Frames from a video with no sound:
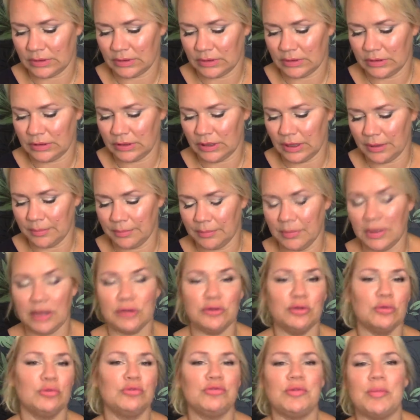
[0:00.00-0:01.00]
yeah, I
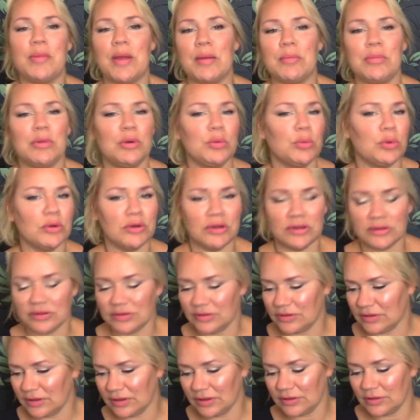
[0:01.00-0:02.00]
don't remember what it
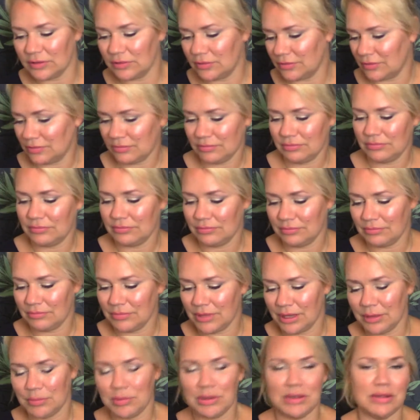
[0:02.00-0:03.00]
did.
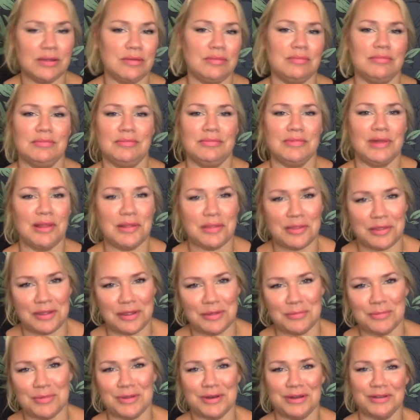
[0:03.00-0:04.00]
Maybe
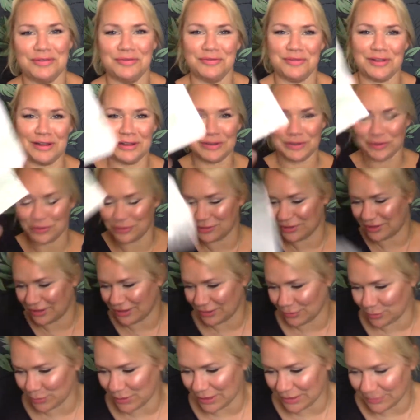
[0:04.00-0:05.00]
nothing, but it felt good
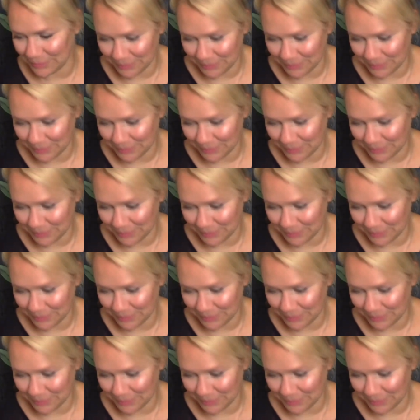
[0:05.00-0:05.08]
anyway.